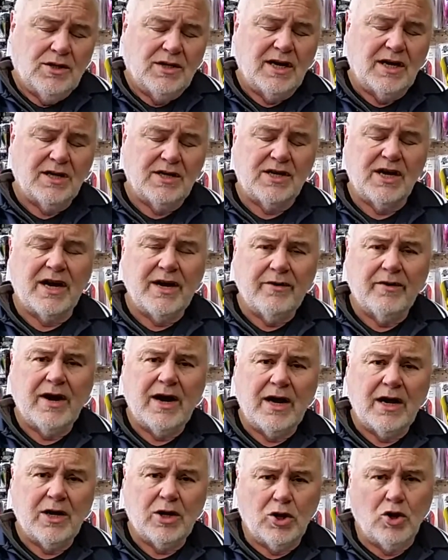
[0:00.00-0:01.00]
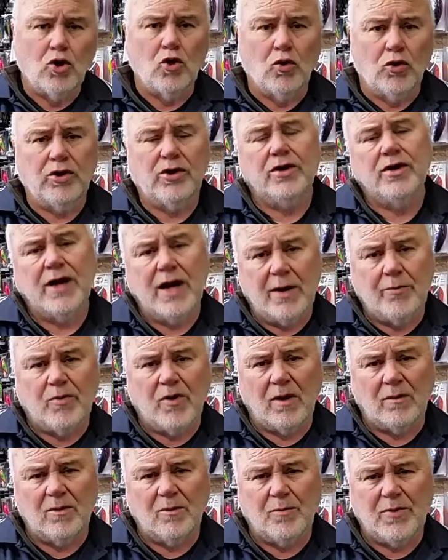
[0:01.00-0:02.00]
Tantangra, good, no
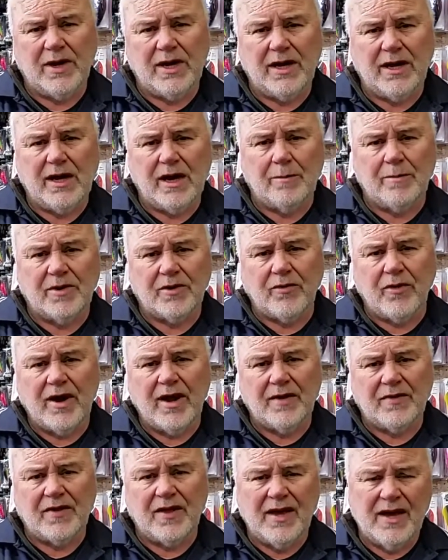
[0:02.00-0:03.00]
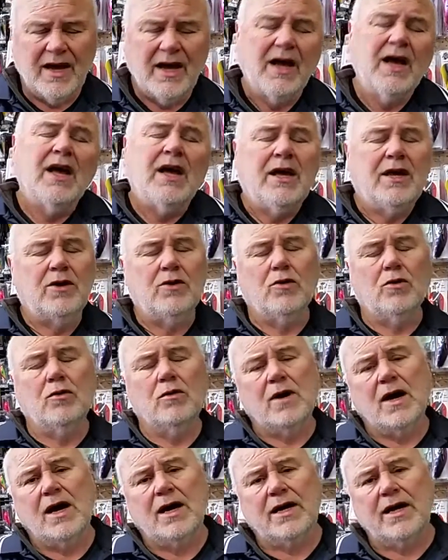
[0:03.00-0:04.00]
problem picking up a trout there.
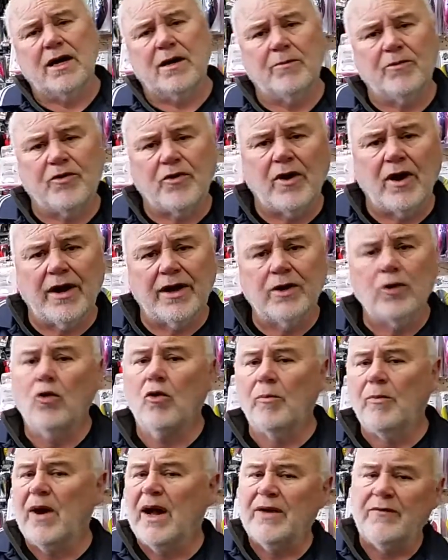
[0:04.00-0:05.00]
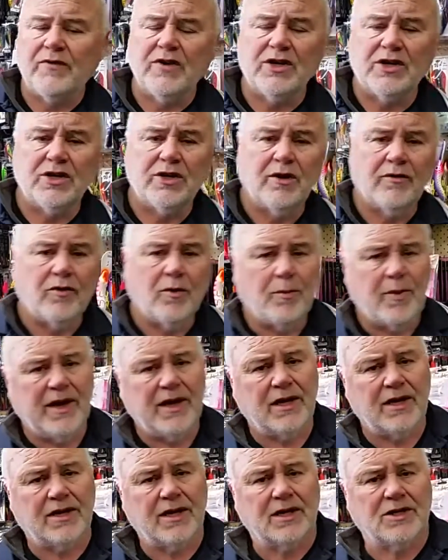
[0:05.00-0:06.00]
You'll get them trolling or bait fishing off the
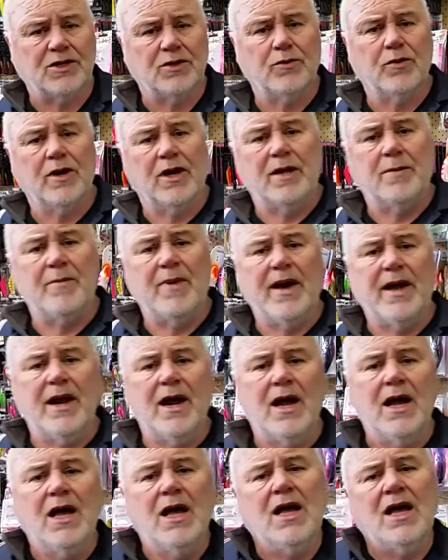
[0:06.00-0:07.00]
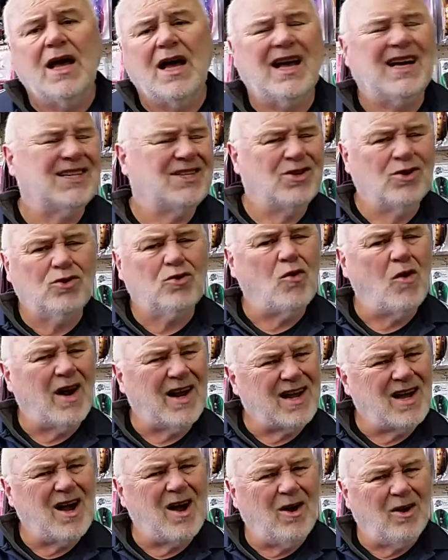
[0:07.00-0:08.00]
bank, it doesn't really matter. Still
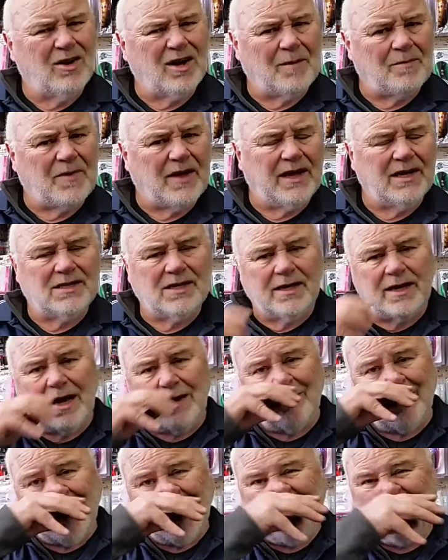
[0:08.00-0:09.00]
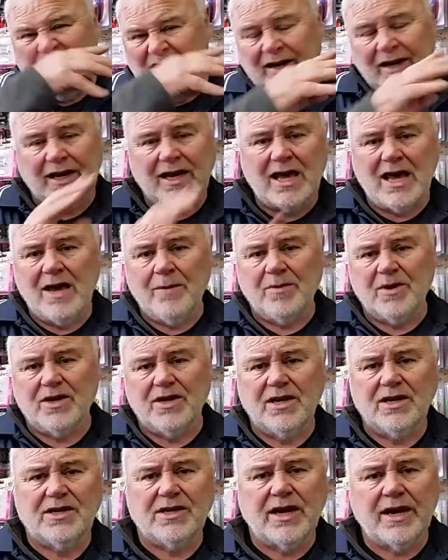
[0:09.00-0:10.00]
quite cold up there, so don't forget if you're going to camp
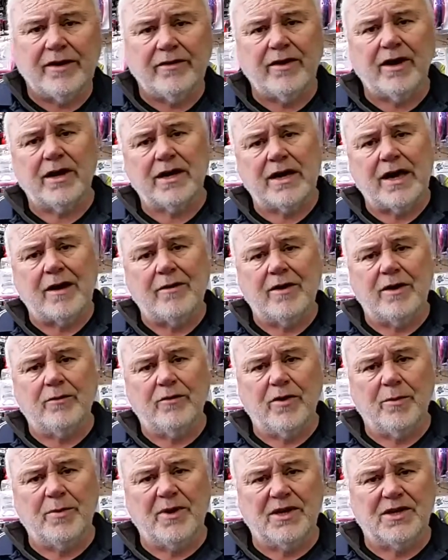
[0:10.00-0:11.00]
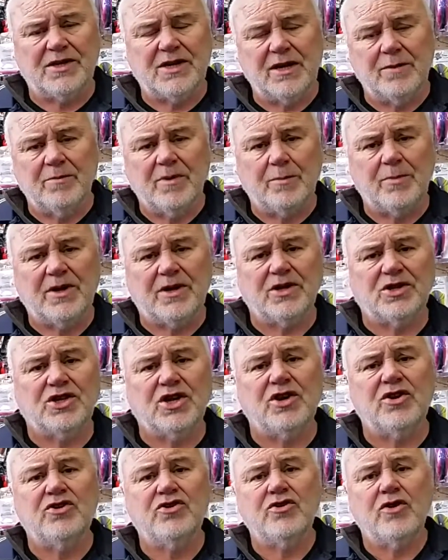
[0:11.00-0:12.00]
at Tantangra, go in with a bit of timber because
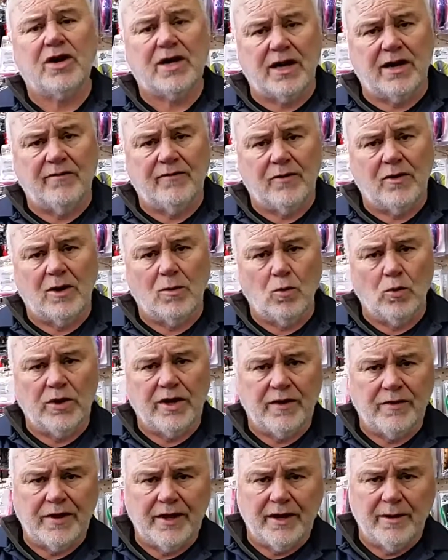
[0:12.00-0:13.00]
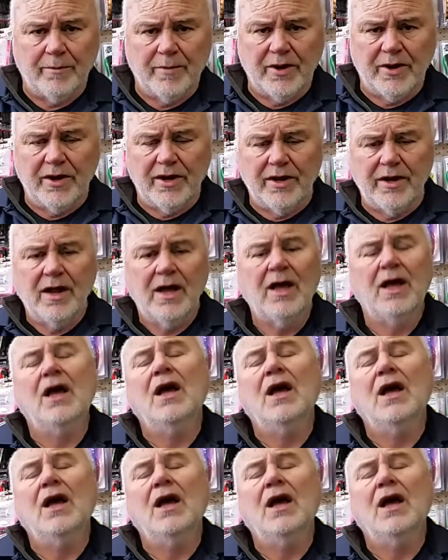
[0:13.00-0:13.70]
you're not going to find wood in there to burn.